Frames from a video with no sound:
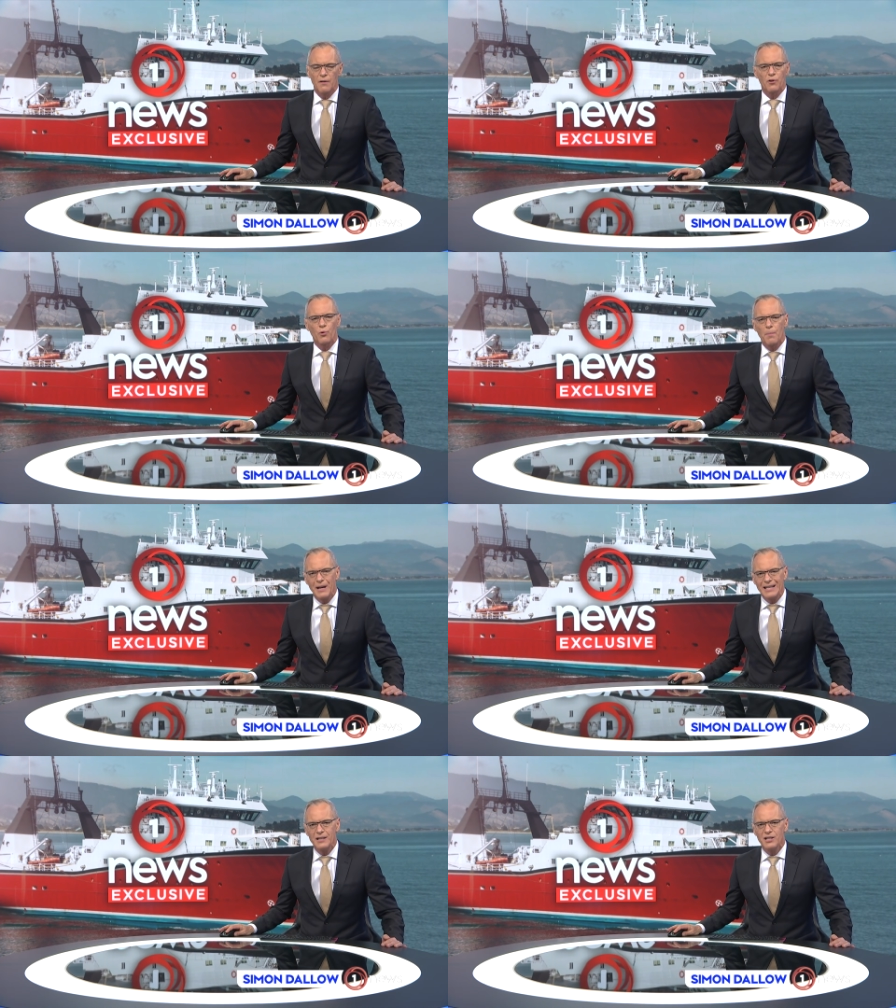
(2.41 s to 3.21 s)
over the
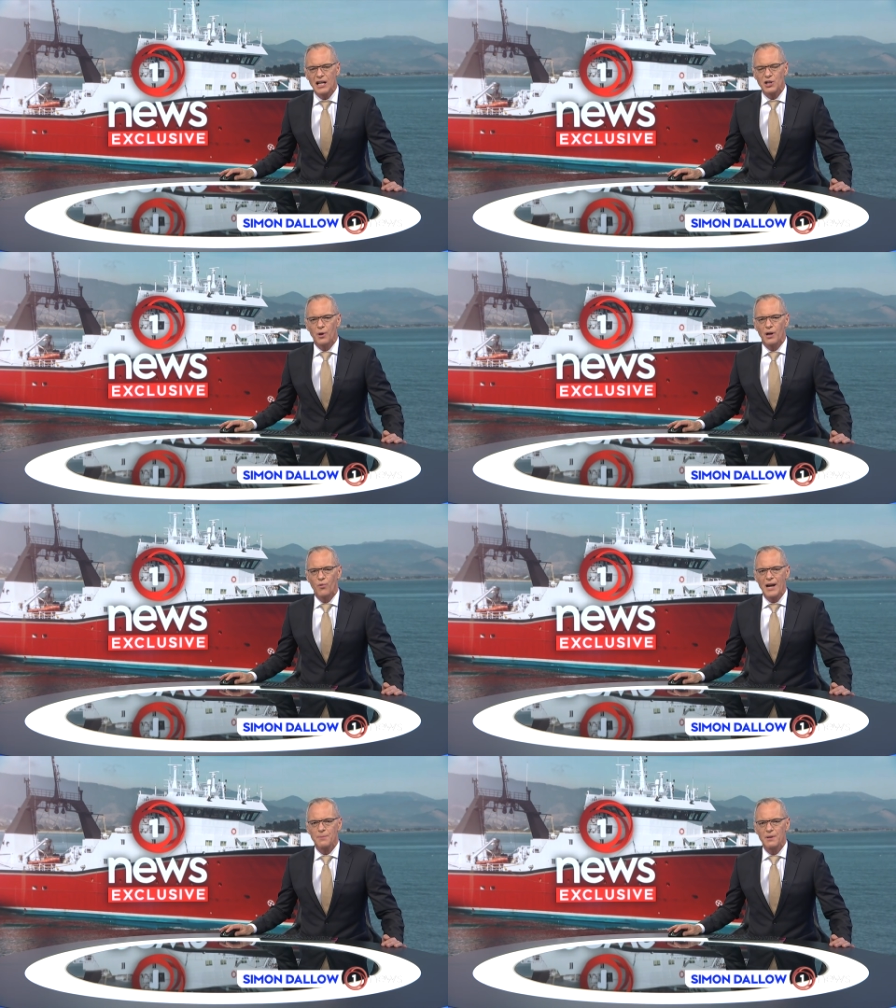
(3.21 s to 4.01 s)
repeated sexual
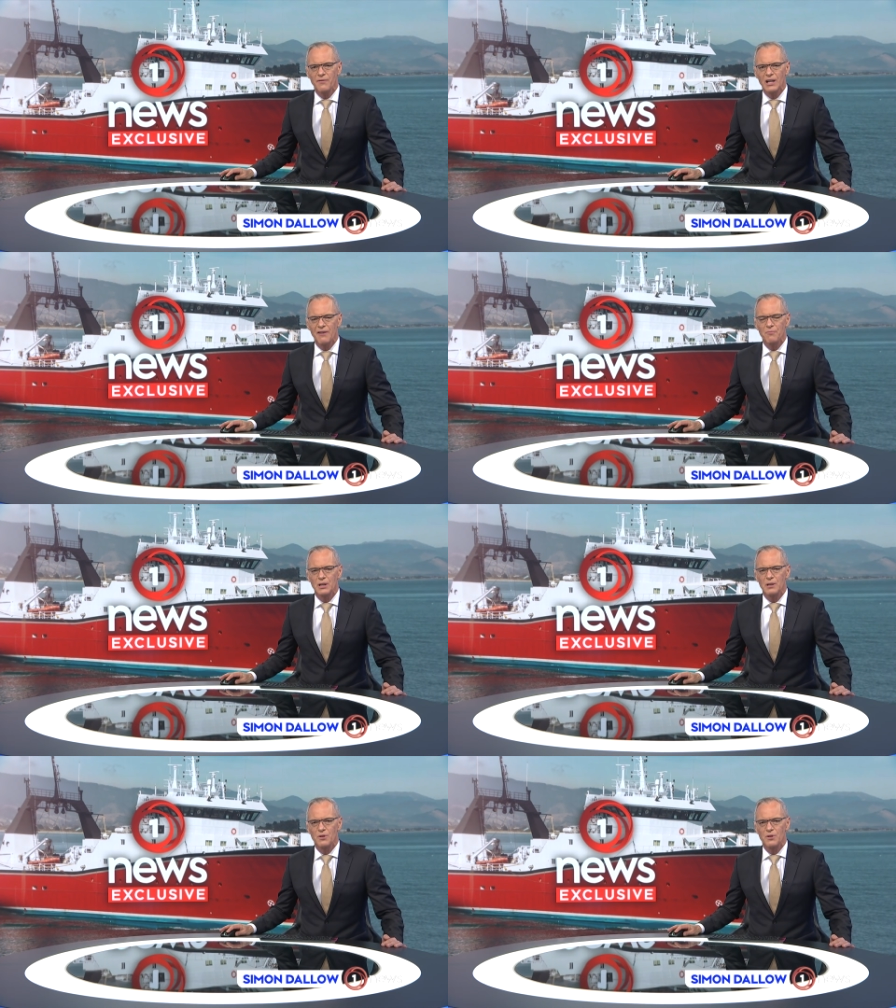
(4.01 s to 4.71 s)
harassment of a government